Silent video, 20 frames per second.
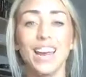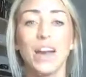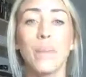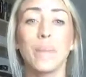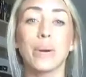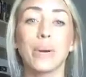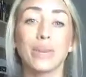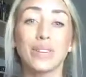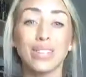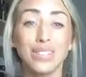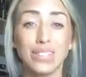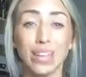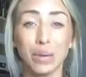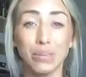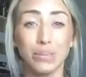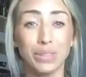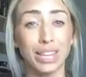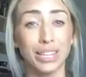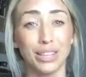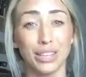but it was
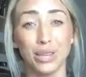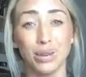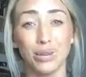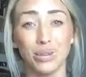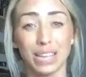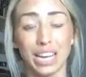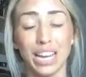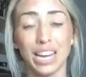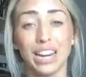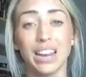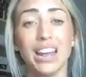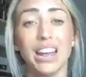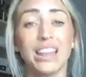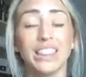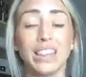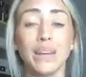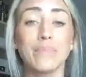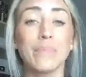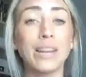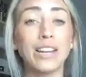something that you did
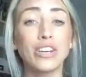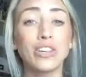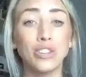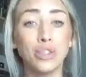that made